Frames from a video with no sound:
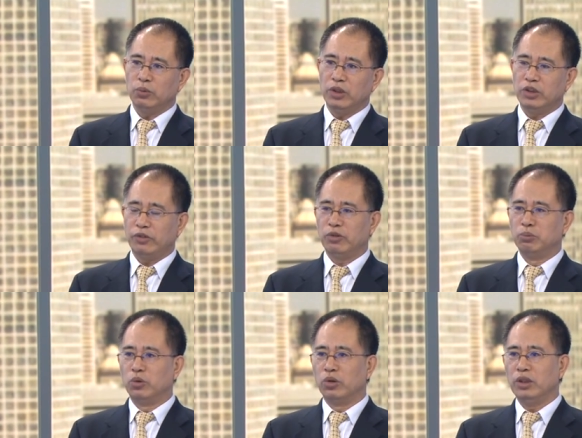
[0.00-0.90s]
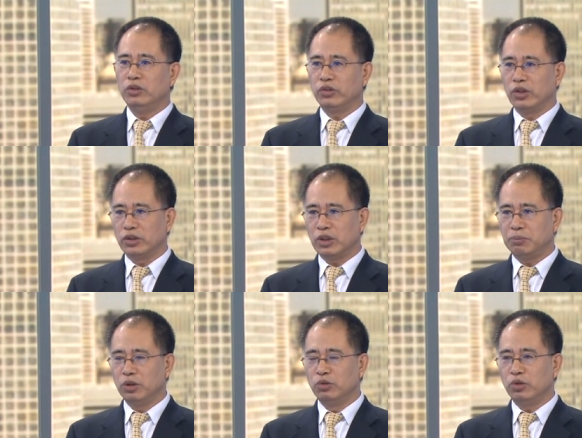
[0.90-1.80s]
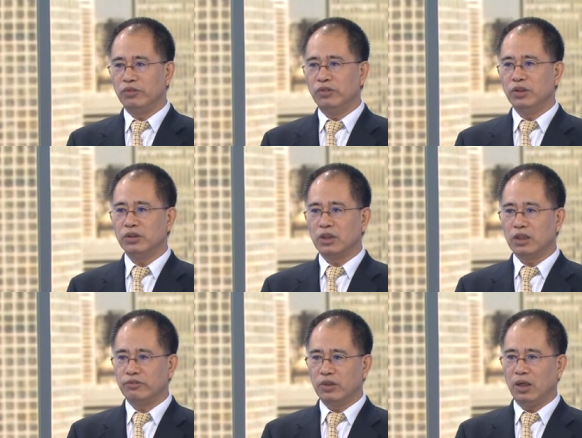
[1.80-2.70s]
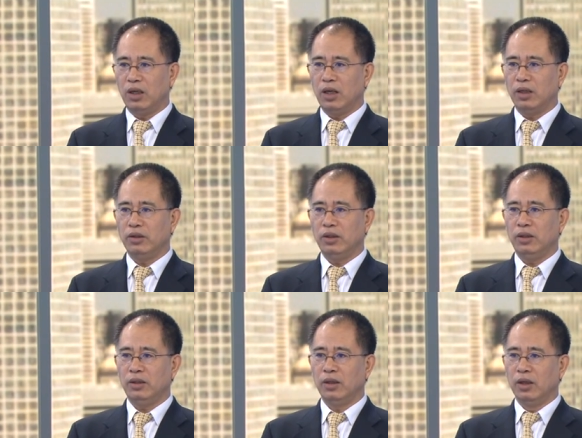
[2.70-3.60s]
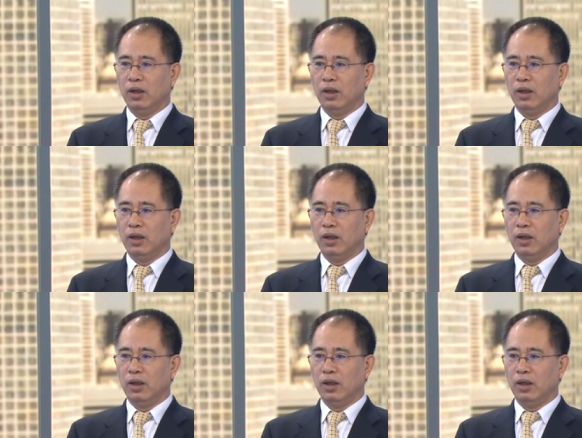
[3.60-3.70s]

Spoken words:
We shift more into consumption-driven instead of the